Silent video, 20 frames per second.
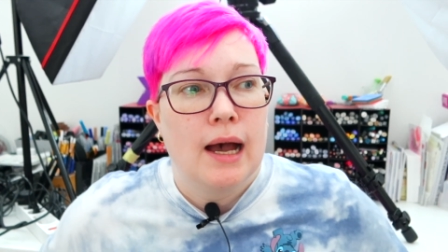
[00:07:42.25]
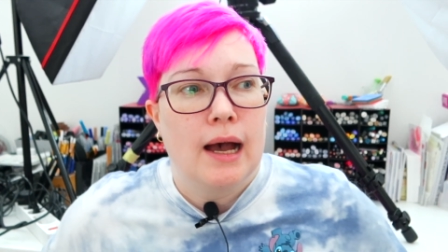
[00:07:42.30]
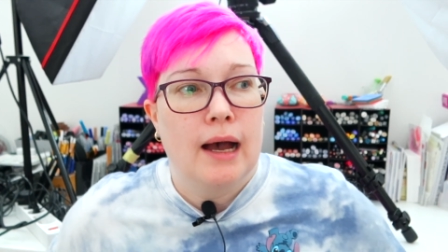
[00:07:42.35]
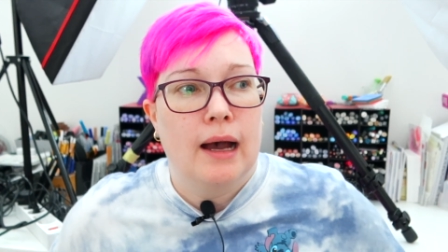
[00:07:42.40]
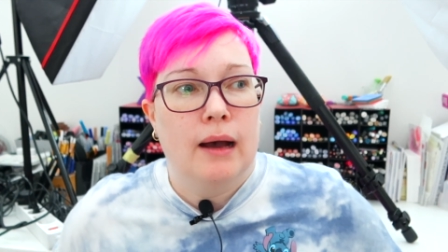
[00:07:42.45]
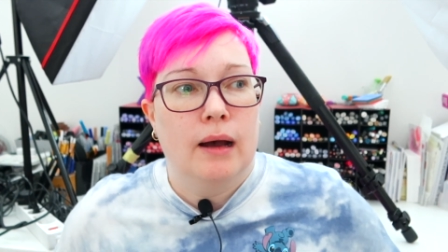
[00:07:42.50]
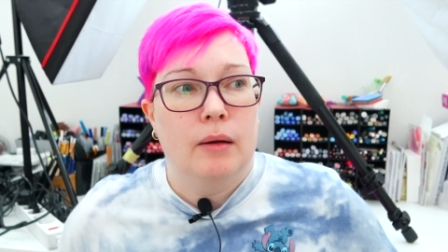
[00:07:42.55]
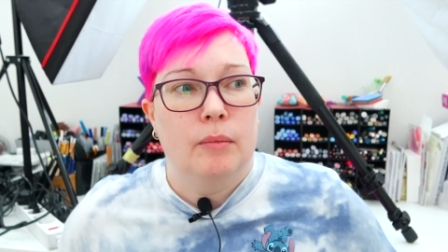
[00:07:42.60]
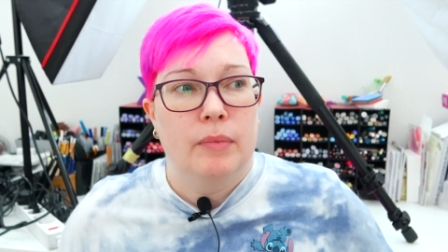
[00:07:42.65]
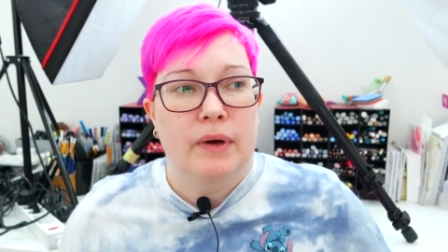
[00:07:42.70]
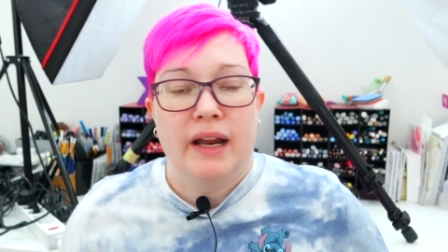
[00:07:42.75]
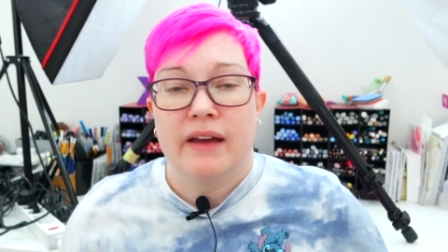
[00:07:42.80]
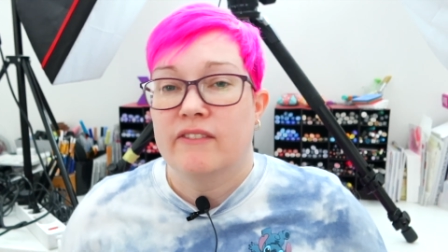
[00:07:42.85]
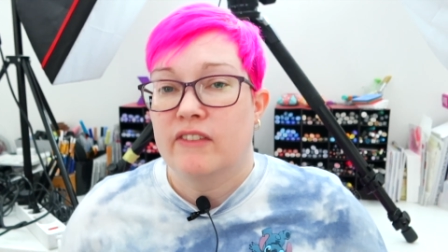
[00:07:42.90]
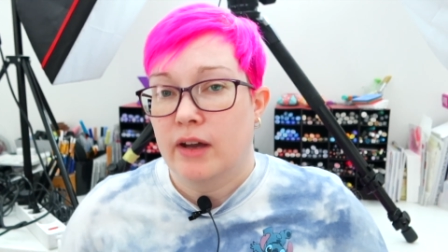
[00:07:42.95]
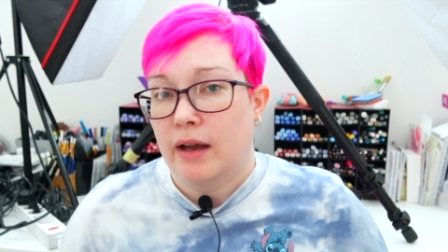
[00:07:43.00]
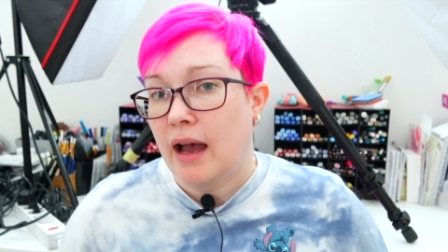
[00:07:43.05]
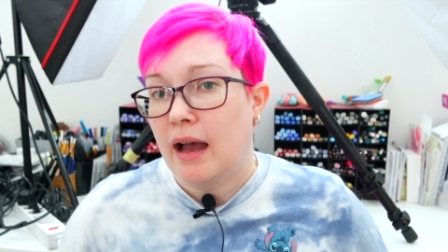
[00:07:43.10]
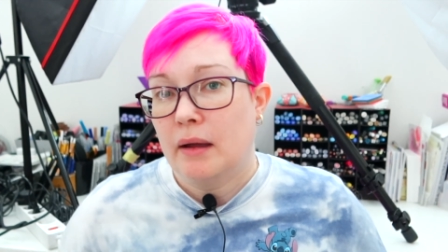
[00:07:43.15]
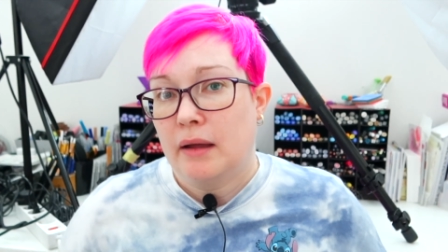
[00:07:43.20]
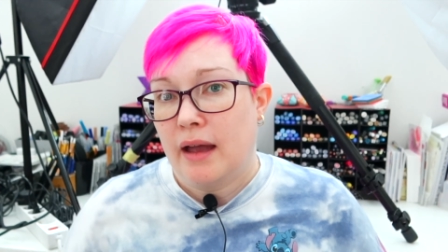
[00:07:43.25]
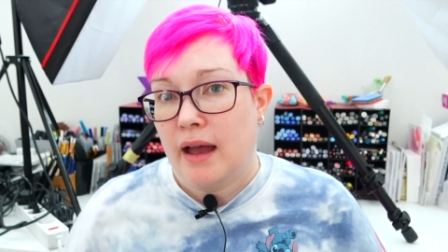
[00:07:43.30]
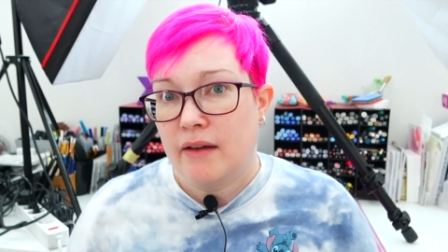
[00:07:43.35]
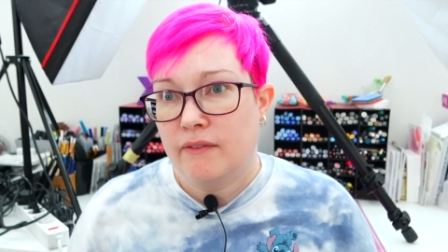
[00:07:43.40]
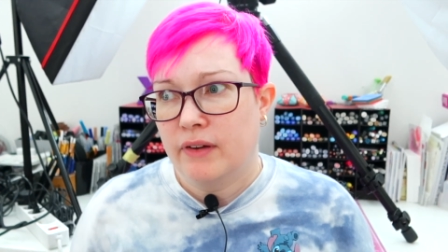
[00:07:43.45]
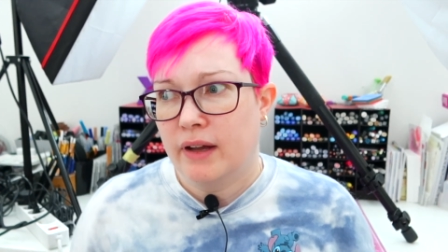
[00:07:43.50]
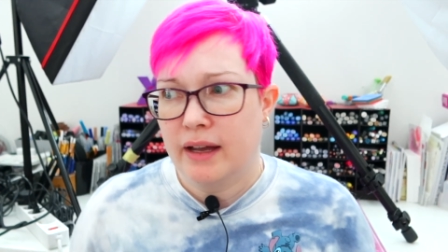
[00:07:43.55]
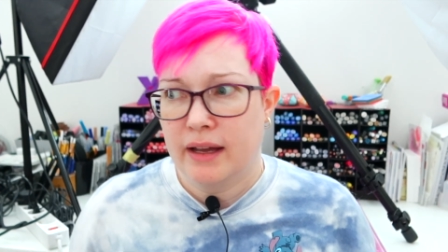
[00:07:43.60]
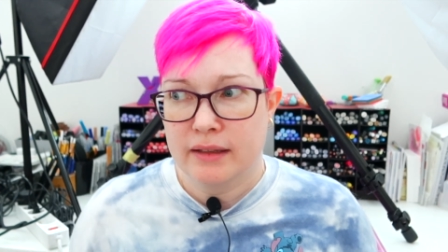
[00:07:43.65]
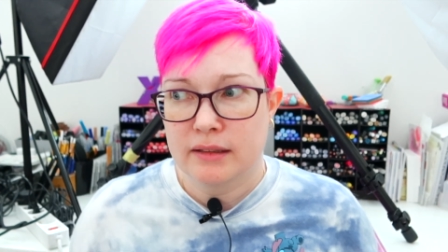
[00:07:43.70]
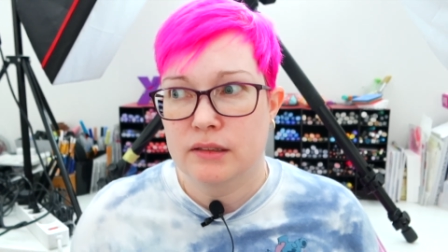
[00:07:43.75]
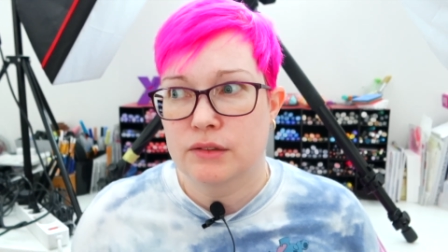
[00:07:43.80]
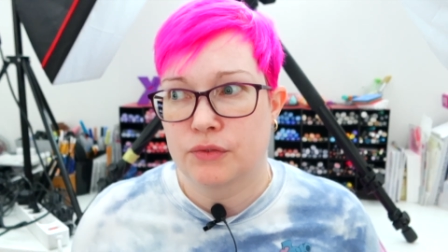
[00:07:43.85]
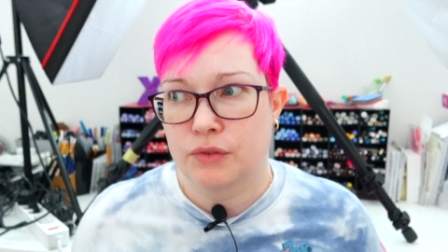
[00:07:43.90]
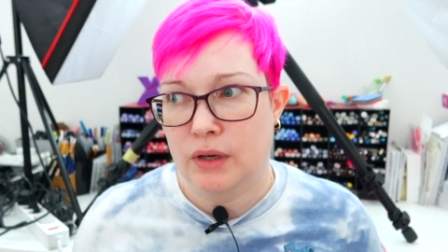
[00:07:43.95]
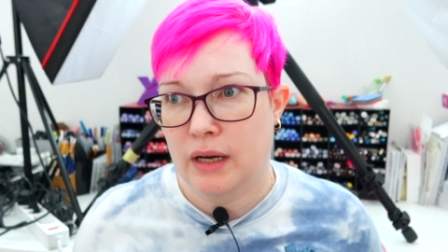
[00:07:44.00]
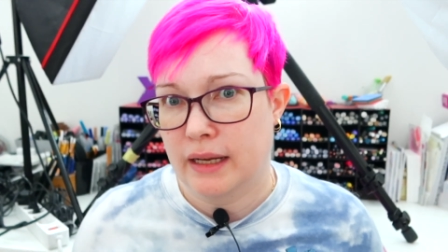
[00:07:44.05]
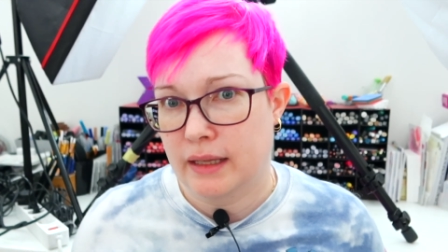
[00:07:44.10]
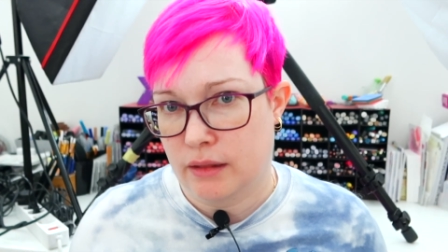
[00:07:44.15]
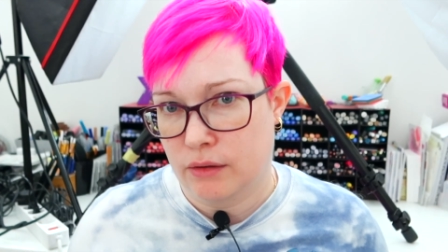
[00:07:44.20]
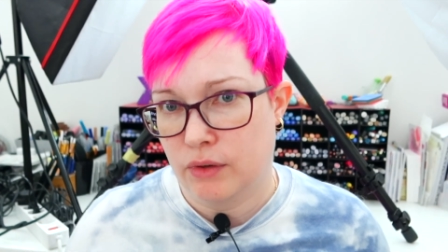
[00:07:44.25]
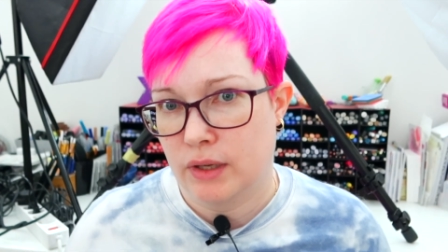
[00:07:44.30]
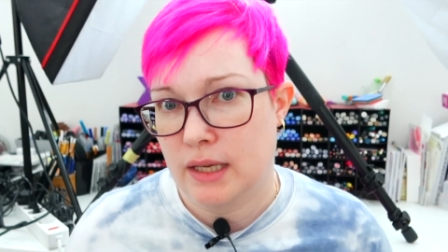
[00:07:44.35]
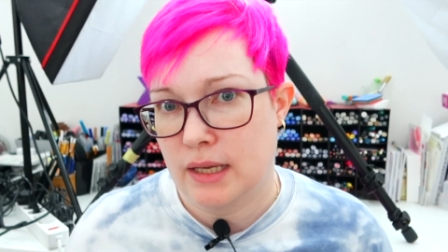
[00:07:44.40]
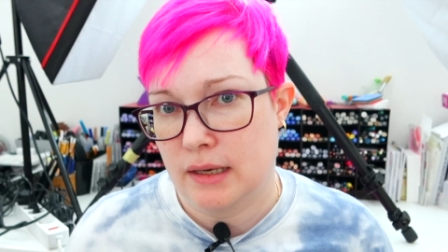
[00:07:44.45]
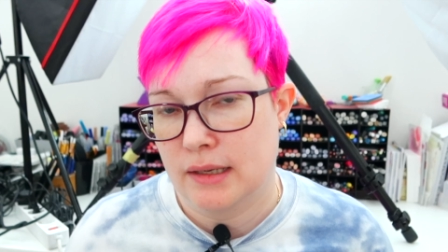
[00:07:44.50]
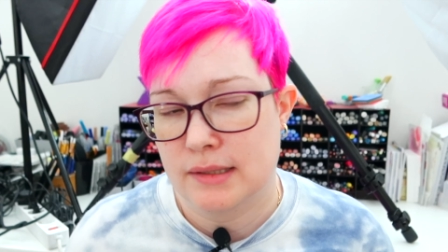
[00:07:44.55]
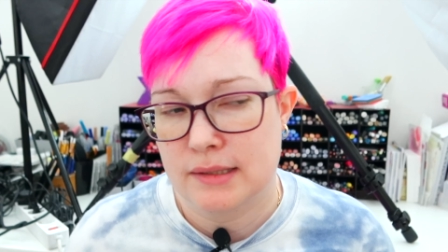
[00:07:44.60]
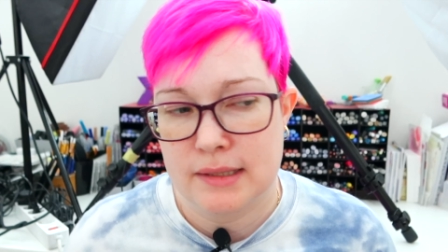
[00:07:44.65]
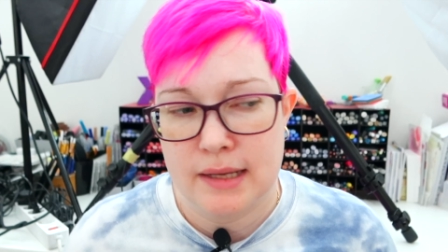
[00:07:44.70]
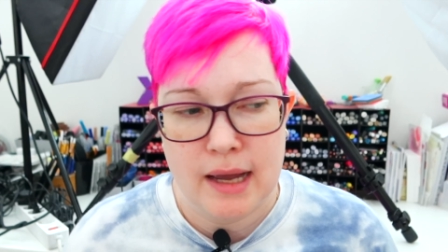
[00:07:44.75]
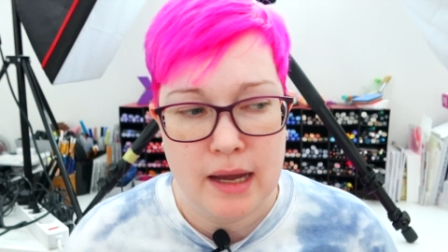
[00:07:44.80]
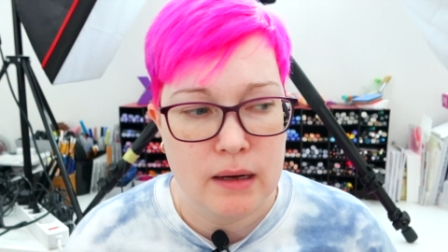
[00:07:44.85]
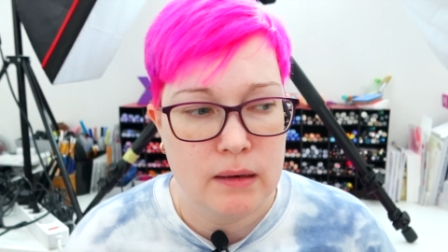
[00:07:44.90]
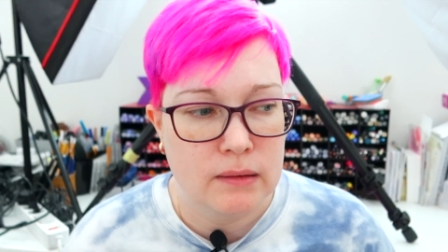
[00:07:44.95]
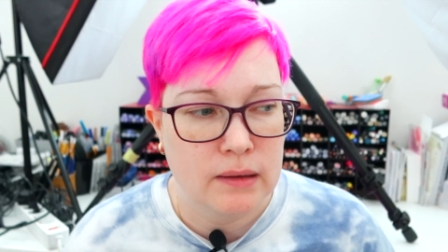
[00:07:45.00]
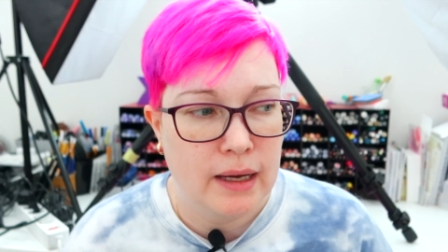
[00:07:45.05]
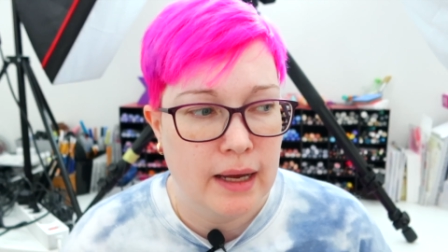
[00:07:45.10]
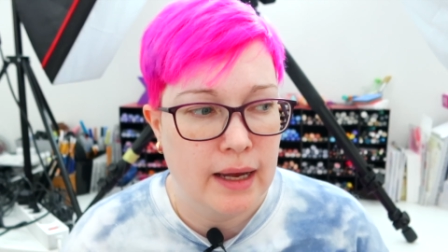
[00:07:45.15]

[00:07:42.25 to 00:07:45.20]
Uh, but I've, I have had it for like three years now.